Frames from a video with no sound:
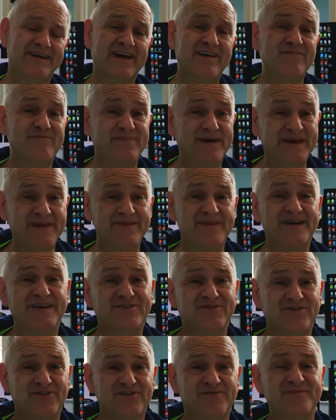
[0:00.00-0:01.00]
I've been there,
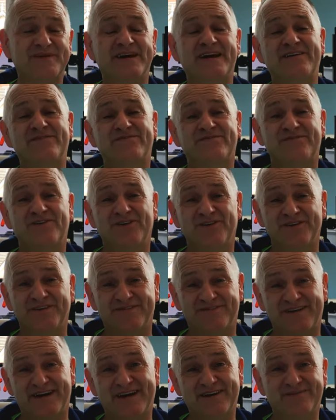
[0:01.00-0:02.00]
trust me. I've fought the
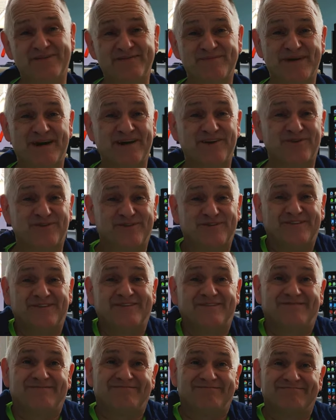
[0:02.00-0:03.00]
fight with Banggood and
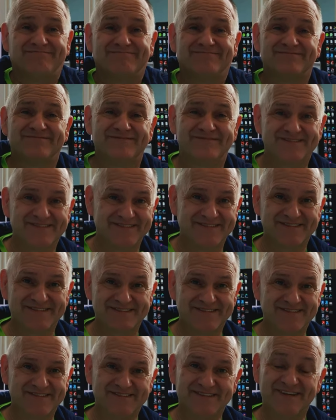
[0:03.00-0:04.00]

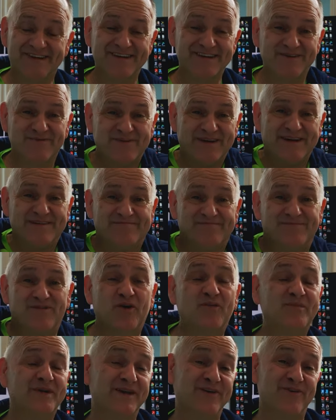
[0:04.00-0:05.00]
can you win?
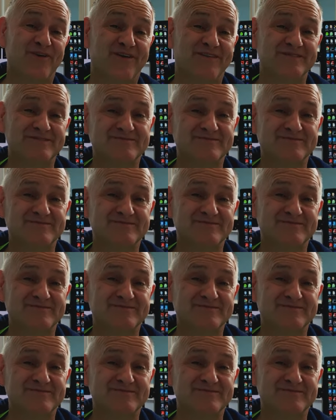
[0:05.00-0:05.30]
Probably not.